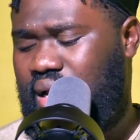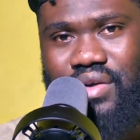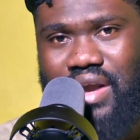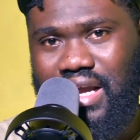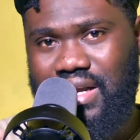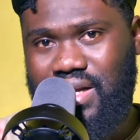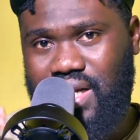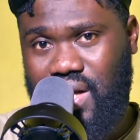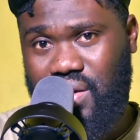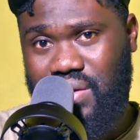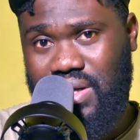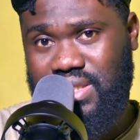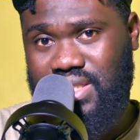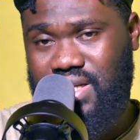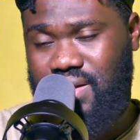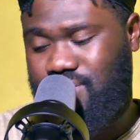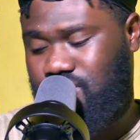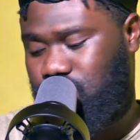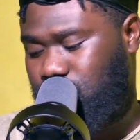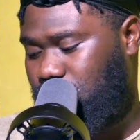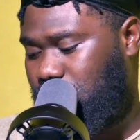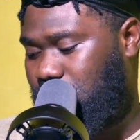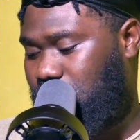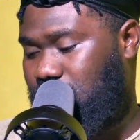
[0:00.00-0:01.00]
Right now, as I'm
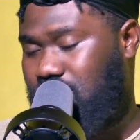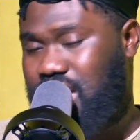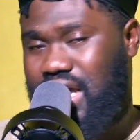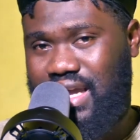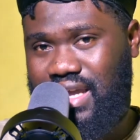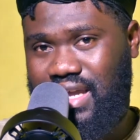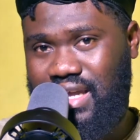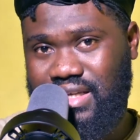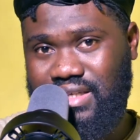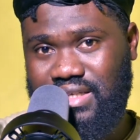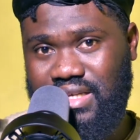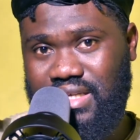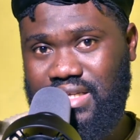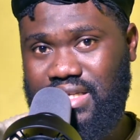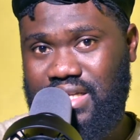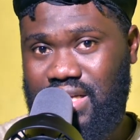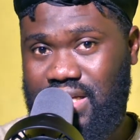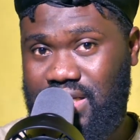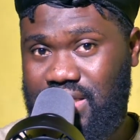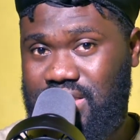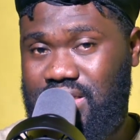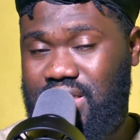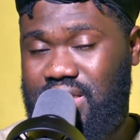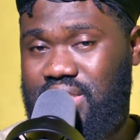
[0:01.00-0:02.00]
talking, I can just
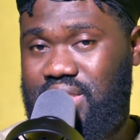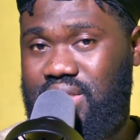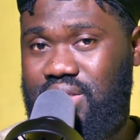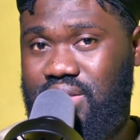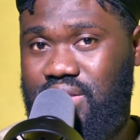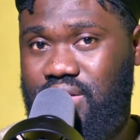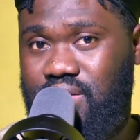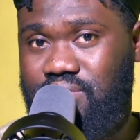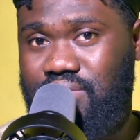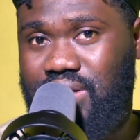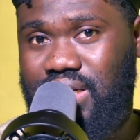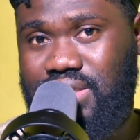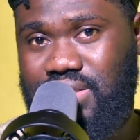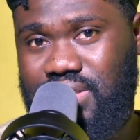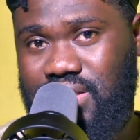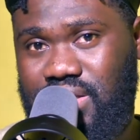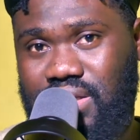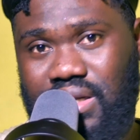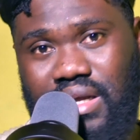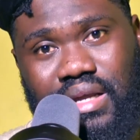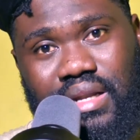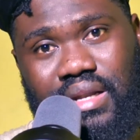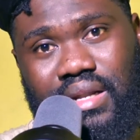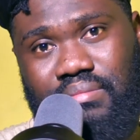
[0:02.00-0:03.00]
hit a single
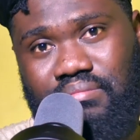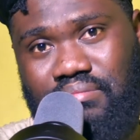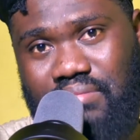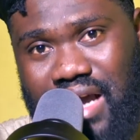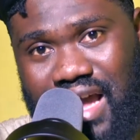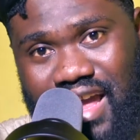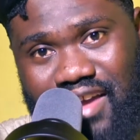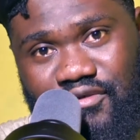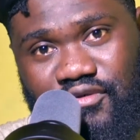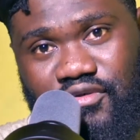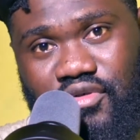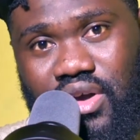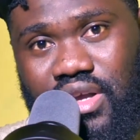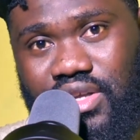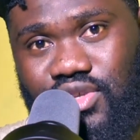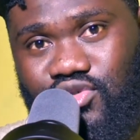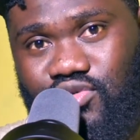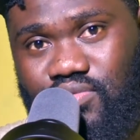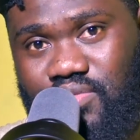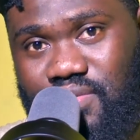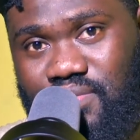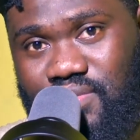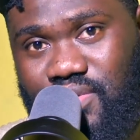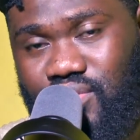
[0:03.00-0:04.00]
button and my
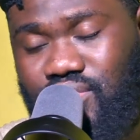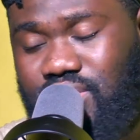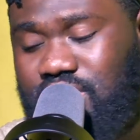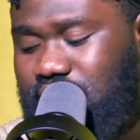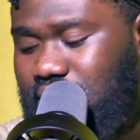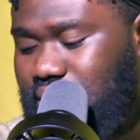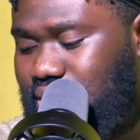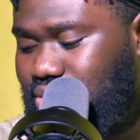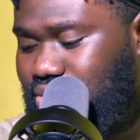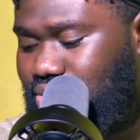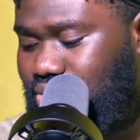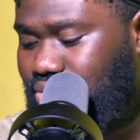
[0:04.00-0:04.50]
voice will be muted.